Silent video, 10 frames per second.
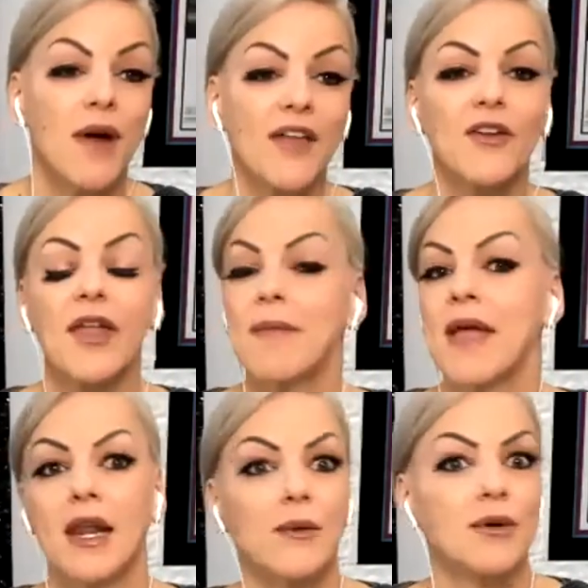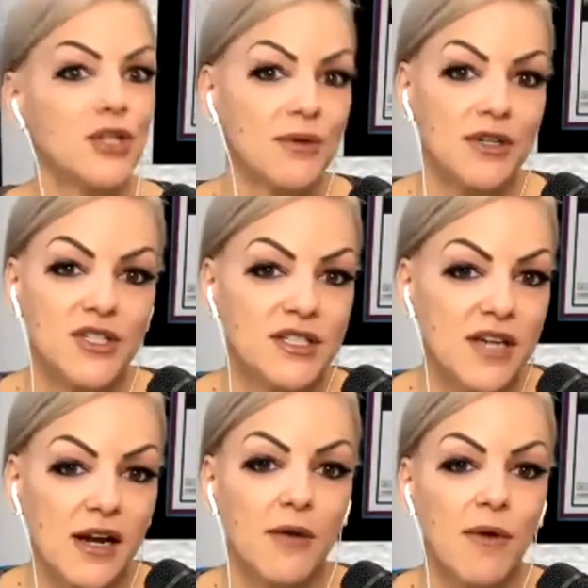They're like, man, I wish I would have just done
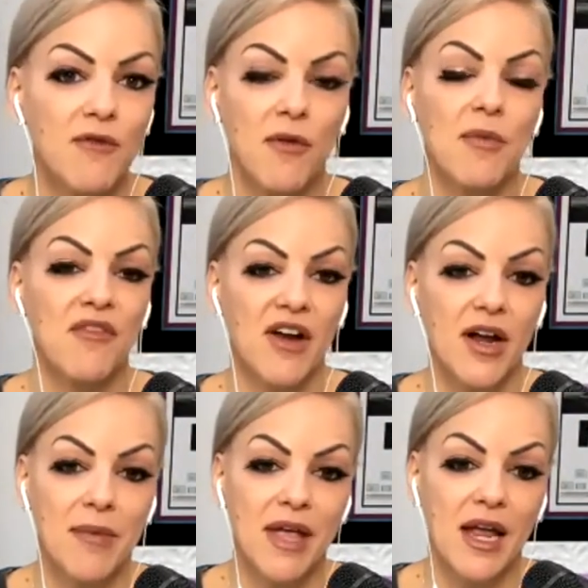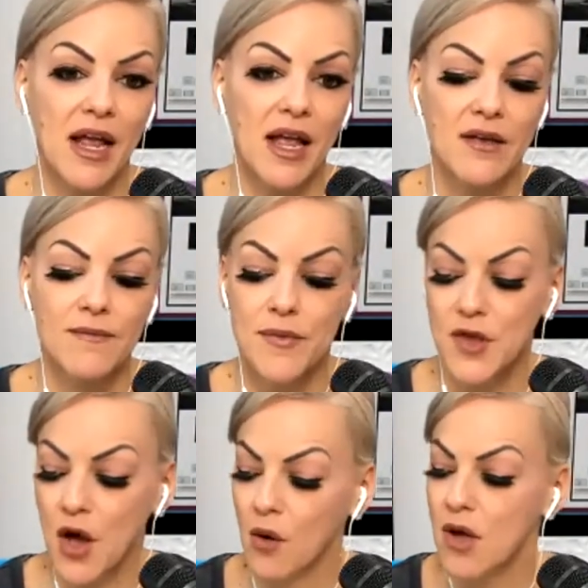it right from the very beginning.
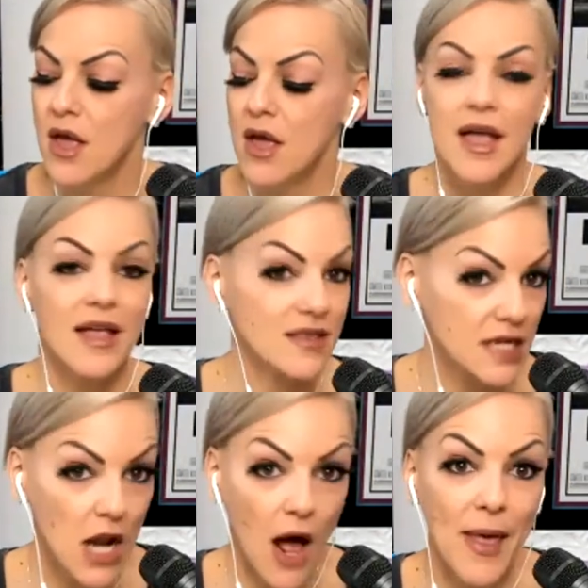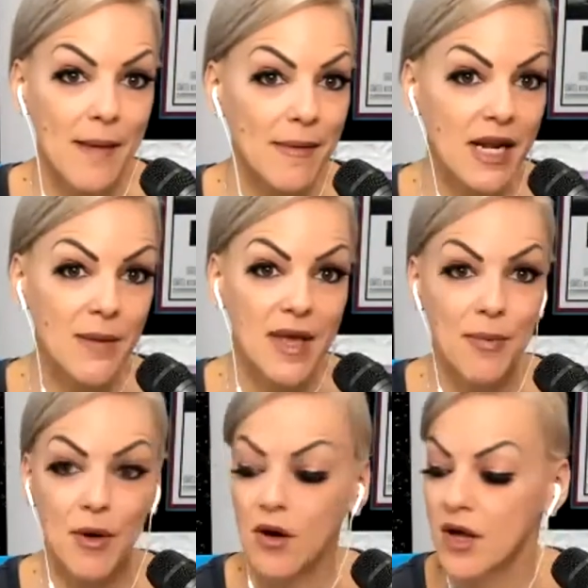So it's not that many
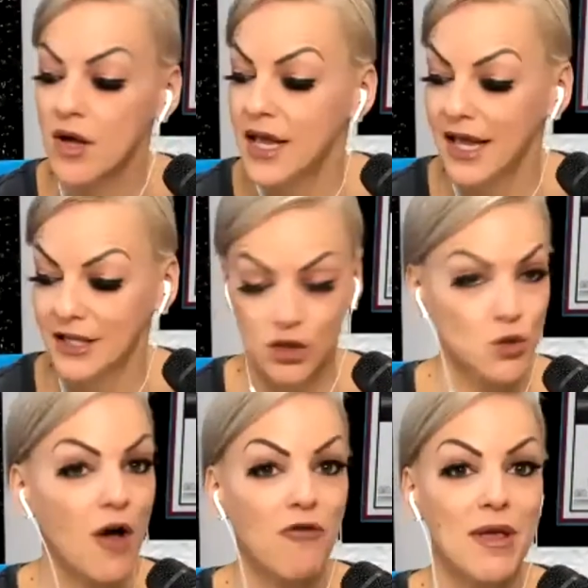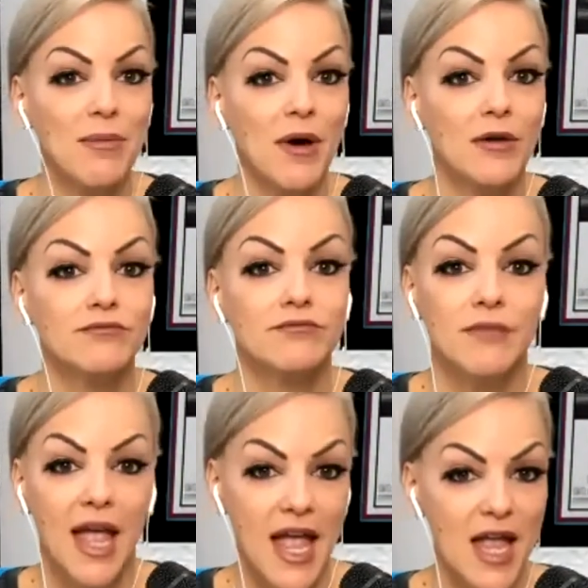people. It's 12 people,
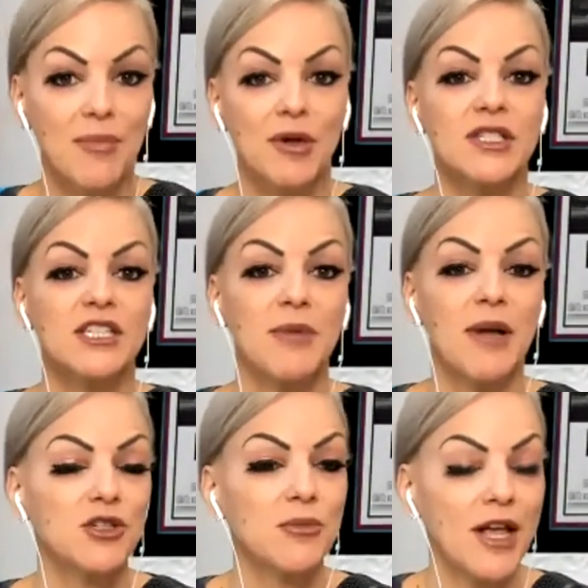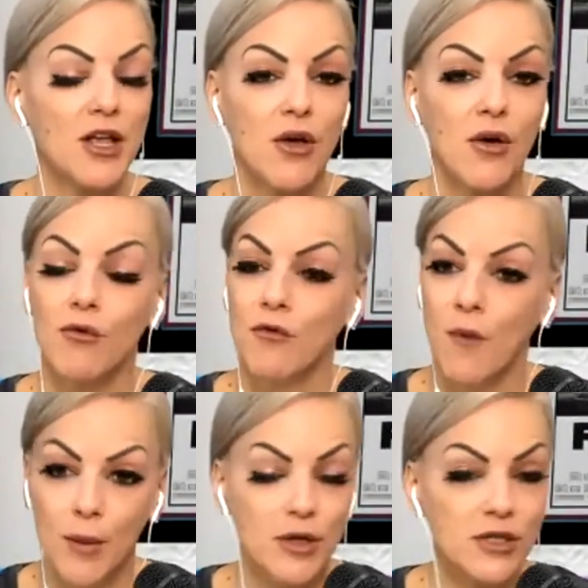8 personally sponsored by you,
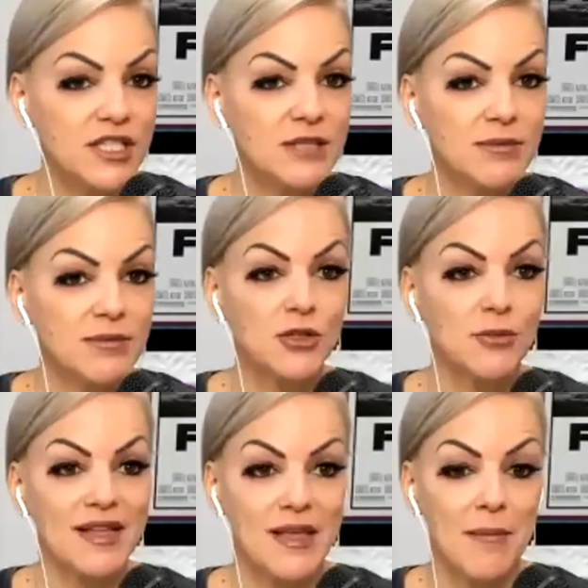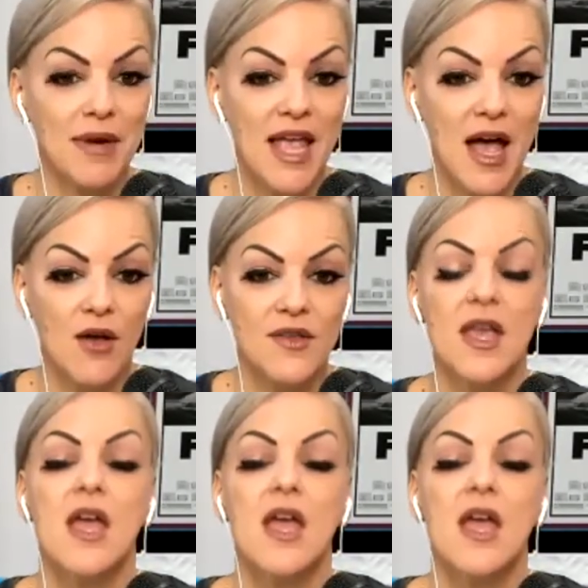4 personally sponsored by somebody else.